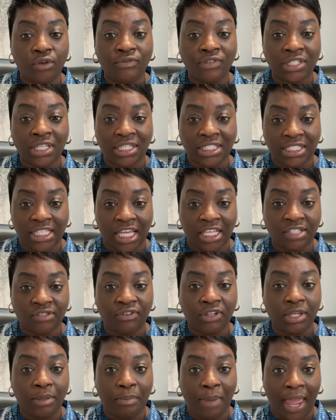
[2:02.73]
you've
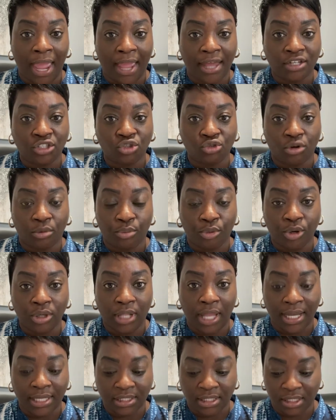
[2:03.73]
successfully passed your
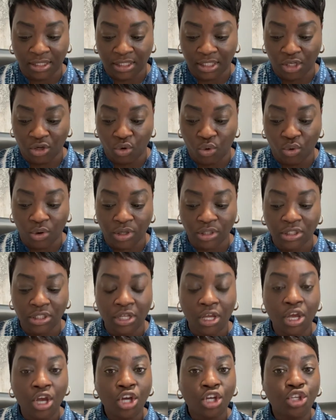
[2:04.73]
pre-licensing course.
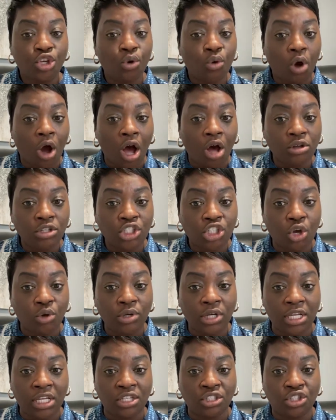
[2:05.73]
You'll also
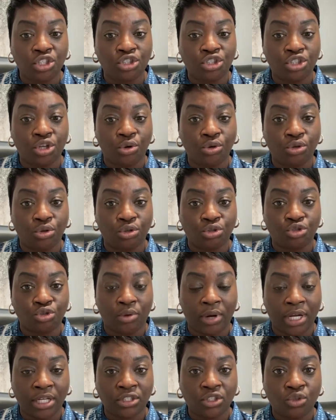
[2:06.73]
need to show your
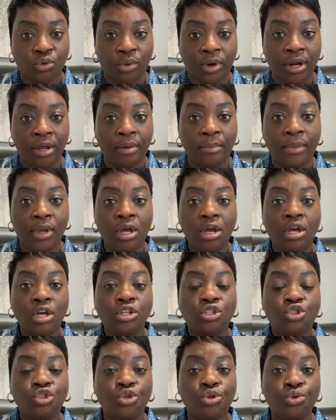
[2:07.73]
transcript
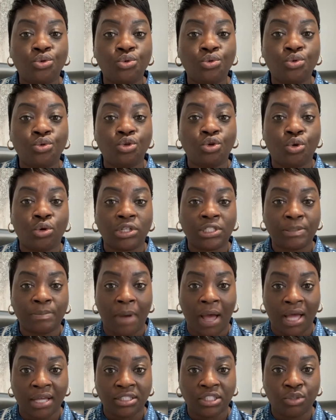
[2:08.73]
to your
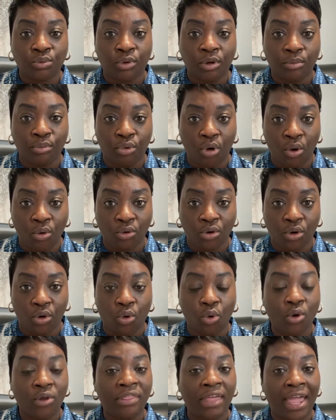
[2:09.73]
sponsoring broker,
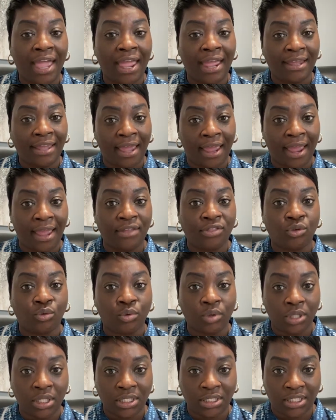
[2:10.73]
or that AKA the
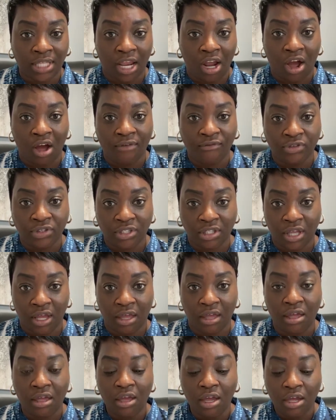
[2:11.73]
real estate office
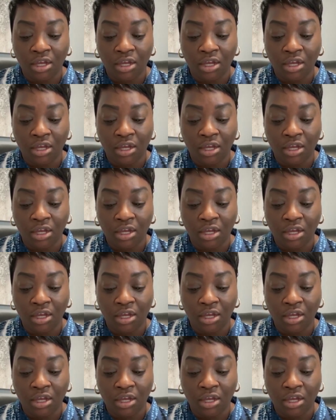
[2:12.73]
that